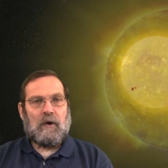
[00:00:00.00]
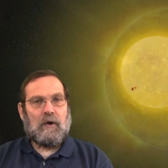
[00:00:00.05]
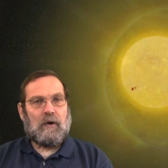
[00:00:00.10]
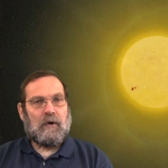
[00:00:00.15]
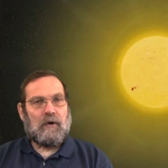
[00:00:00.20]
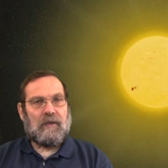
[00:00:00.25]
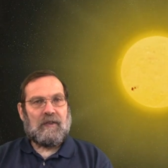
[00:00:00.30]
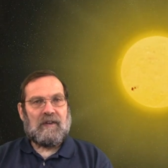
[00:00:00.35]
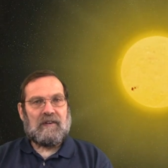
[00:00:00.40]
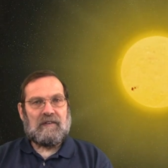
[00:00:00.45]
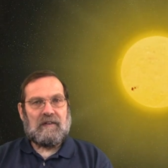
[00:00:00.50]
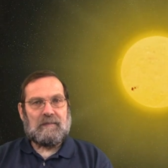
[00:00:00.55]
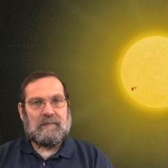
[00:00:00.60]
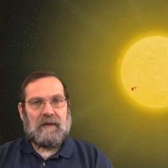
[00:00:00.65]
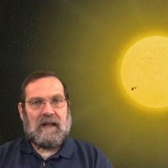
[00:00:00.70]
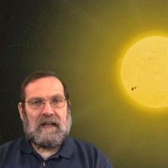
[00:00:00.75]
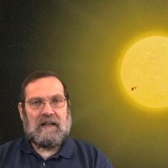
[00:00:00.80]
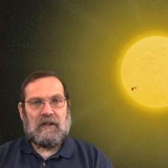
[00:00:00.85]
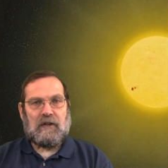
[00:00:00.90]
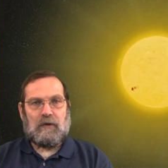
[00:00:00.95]
Earth is a
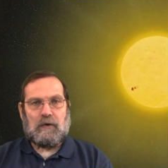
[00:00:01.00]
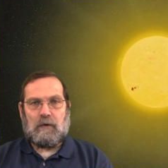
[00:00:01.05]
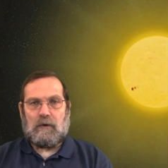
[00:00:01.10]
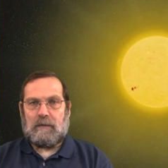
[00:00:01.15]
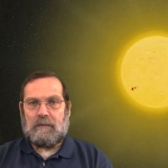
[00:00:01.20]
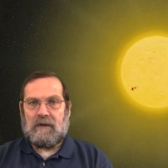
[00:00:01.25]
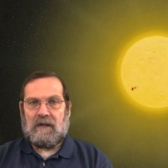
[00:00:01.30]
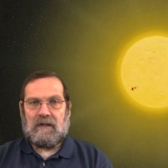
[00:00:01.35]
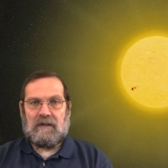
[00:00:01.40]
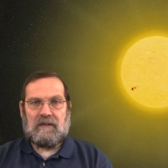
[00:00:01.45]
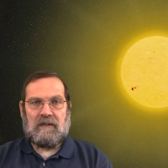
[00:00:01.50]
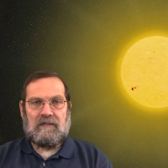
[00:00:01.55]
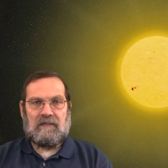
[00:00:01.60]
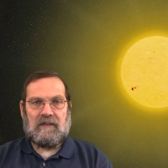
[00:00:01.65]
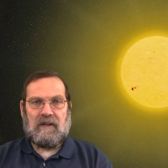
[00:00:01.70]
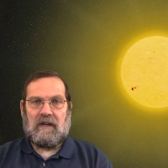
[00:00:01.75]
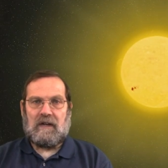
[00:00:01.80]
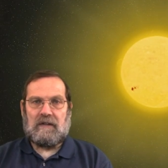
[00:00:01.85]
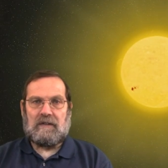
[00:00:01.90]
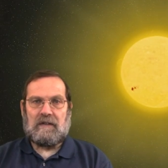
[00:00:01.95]
planet orbiting the
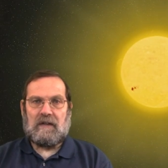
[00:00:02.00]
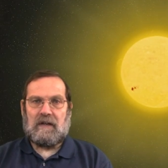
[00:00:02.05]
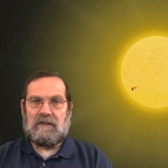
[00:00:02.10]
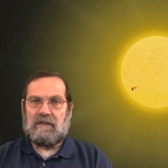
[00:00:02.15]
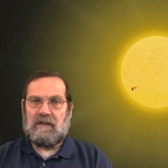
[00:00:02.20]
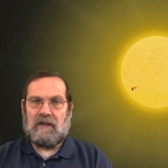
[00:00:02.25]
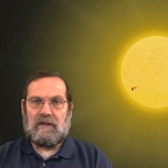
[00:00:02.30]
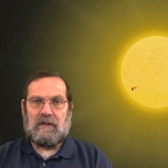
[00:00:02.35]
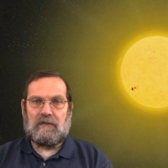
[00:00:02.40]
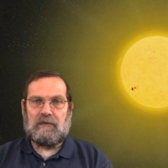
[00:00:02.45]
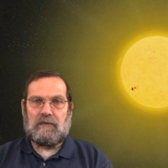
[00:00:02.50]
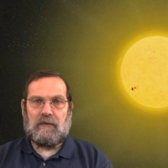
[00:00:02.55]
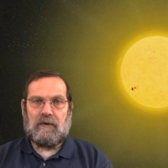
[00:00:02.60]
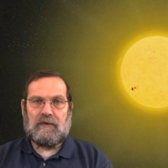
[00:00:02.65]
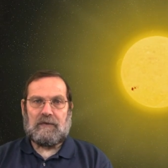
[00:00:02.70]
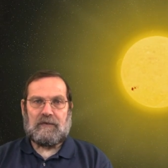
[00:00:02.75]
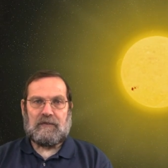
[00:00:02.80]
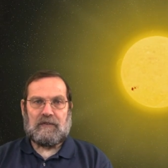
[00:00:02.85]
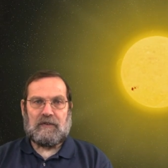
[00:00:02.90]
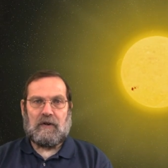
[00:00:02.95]
Sun, a yellow
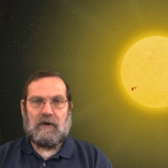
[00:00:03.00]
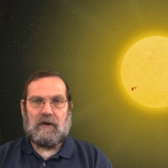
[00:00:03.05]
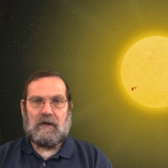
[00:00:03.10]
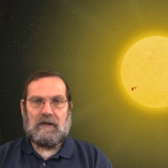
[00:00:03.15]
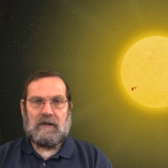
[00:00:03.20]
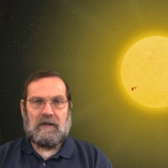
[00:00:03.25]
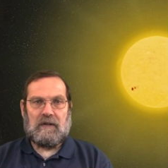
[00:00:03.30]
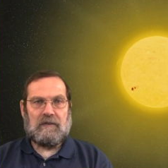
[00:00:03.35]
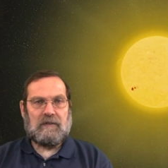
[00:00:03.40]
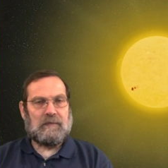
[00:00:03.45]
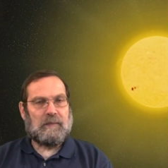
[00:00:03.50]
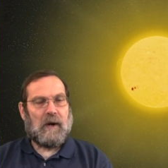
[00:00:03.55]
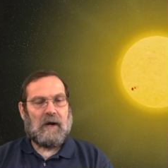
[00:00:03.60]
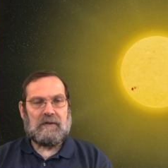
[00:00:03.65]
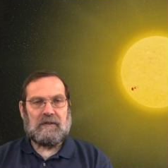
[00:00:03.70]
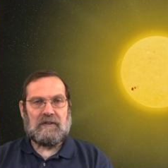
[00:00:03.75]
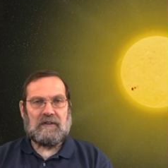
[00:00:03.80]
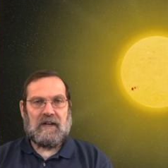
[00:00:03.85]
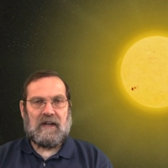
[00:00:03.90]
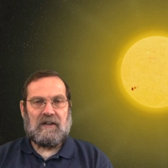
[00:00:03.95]
dwarf star in a
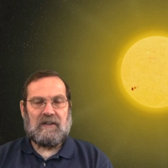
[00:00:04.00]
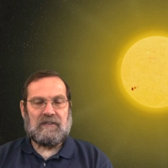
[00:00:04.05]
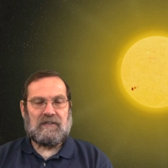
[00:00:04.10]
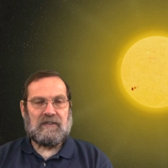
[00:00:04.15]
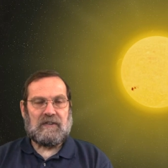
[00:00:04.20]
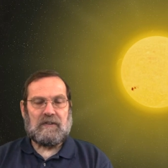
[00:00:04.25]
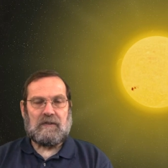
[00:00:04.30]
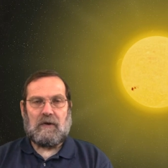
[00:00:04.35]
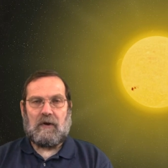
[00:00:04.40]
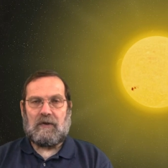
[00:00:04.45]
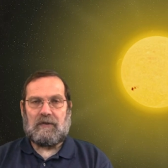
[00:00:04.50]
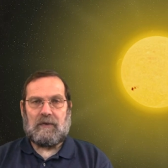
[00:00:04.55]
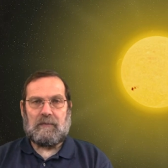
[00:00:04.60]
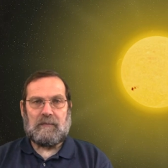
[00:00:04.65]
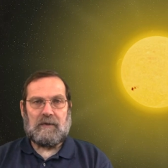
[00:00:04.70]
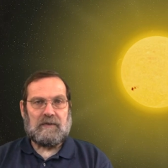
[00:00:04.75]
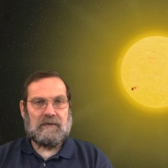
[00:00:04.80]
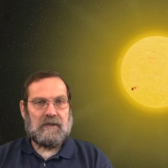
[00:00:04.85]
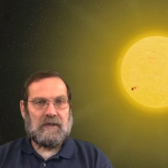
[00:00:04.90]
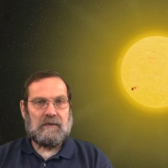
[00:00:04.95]
spiral galaxy called the
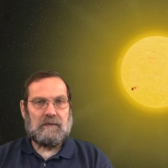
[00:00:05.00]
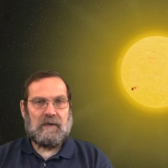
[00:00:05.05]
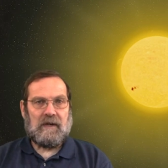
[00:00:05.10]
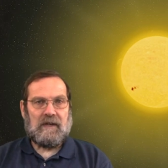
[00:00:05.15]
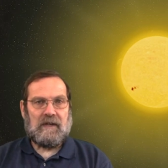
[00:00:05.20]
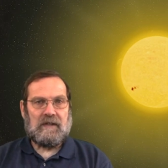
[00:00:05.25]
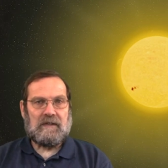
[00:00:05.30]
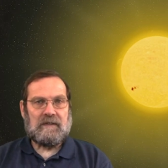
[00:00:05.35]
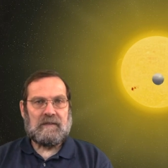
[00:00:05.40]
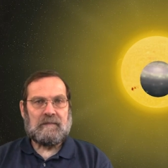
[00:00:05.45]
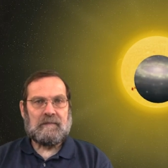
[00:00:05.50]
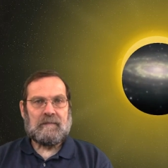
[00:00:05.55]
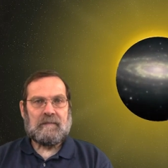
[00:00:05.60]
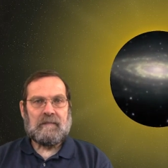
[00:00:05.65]
Milky Way.